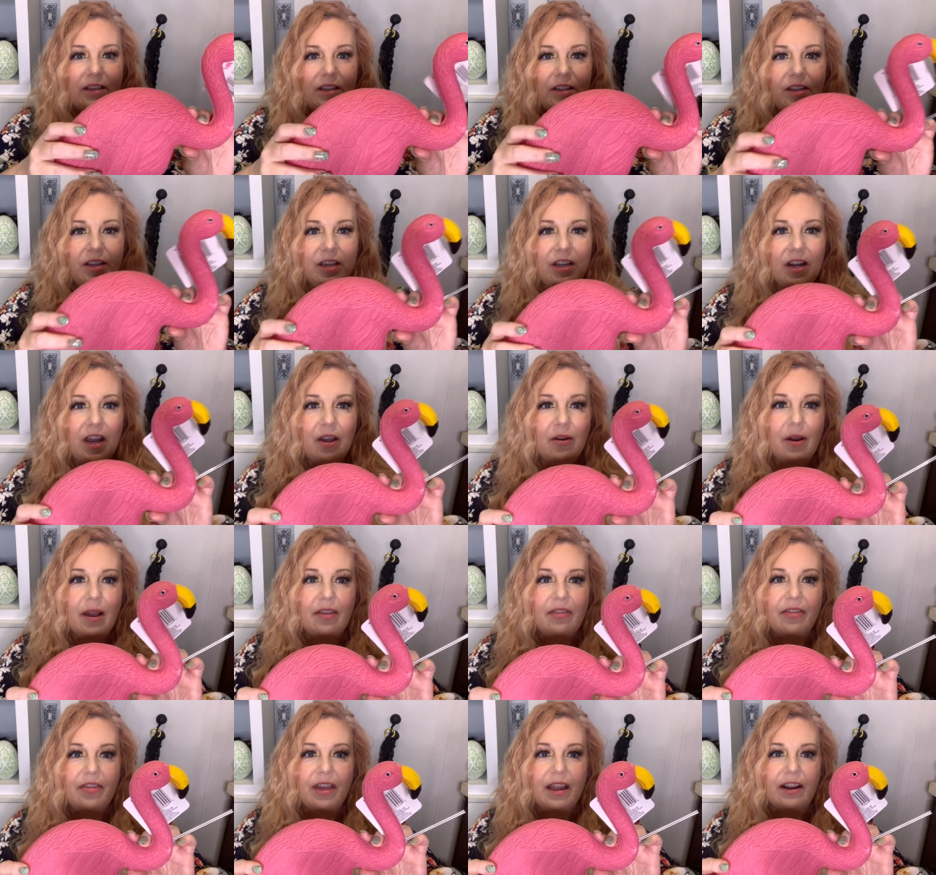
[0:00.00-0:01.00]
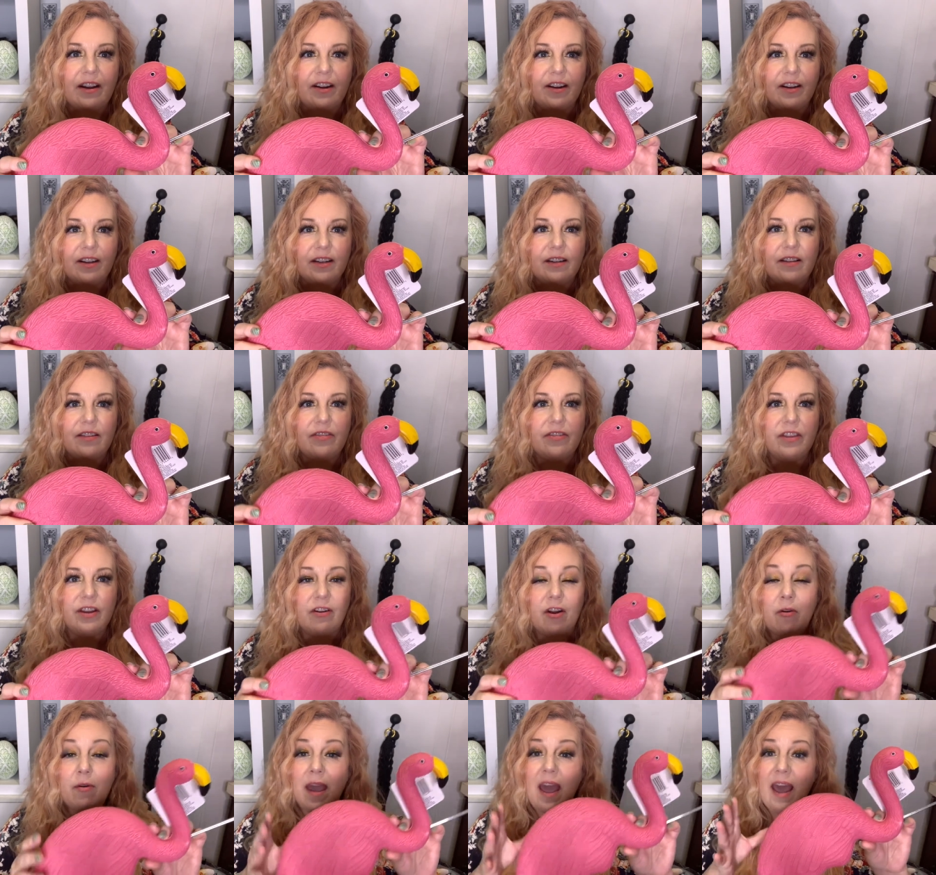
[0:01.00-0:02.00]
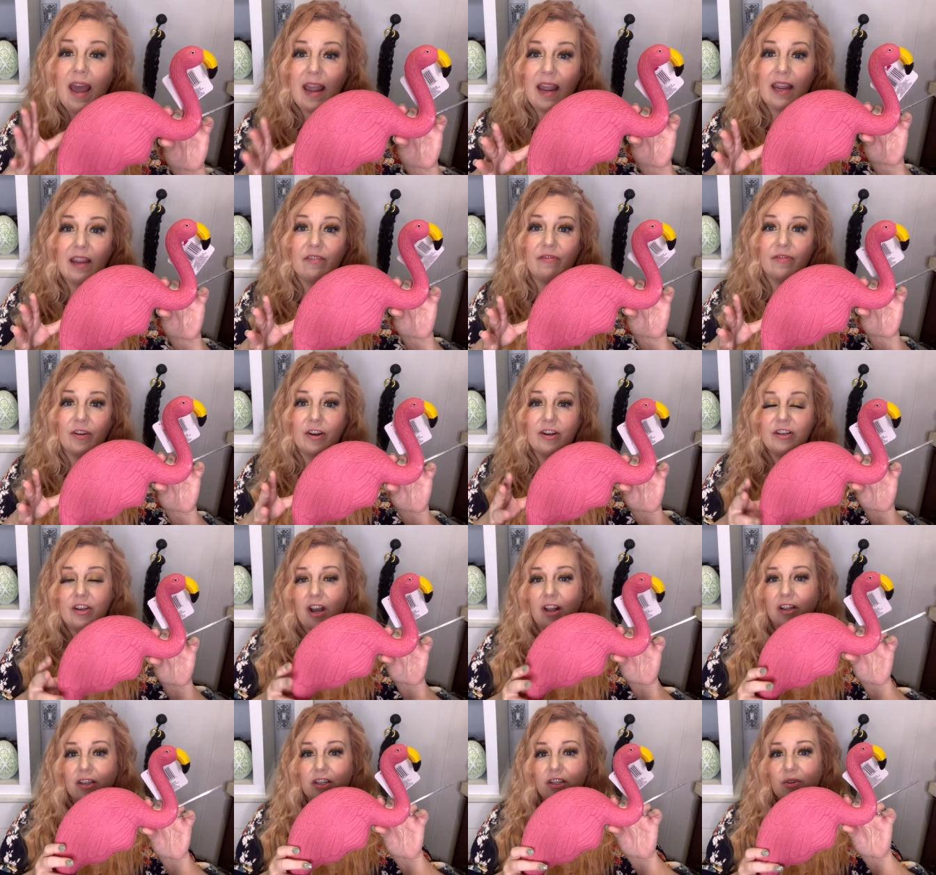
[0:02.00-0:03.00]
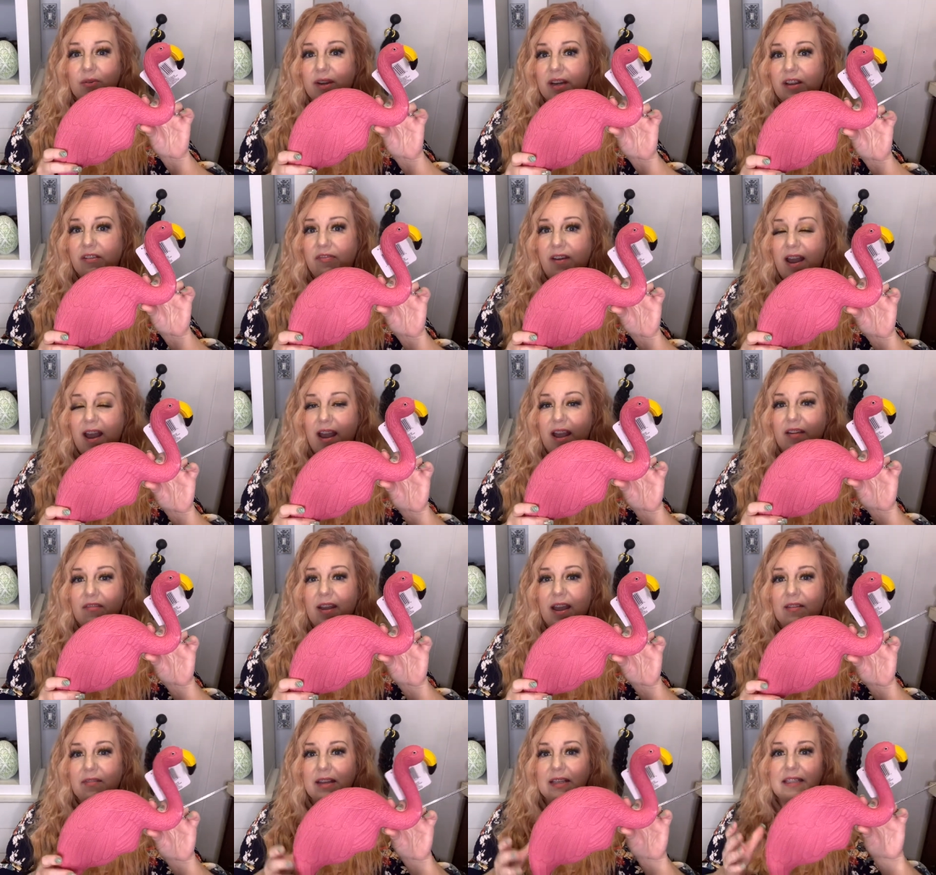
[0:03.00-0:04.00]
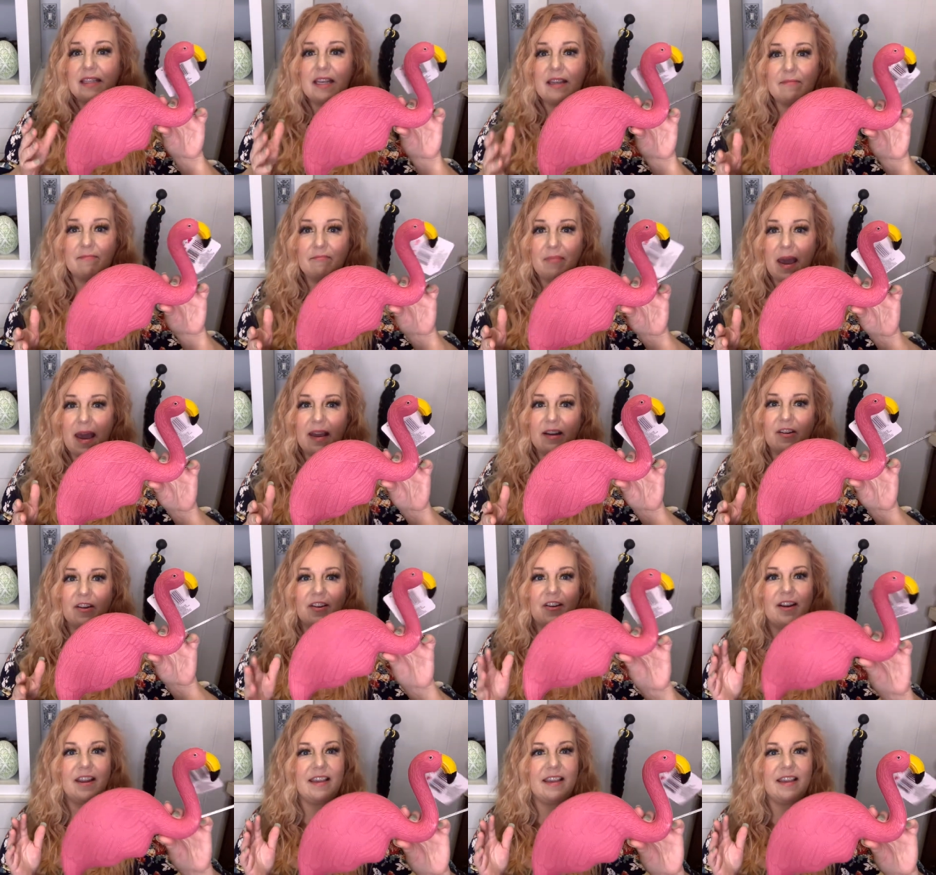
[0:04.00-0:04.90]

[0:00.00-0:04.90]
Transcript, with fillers: You know, they're okay for $1.25. Have I seen better?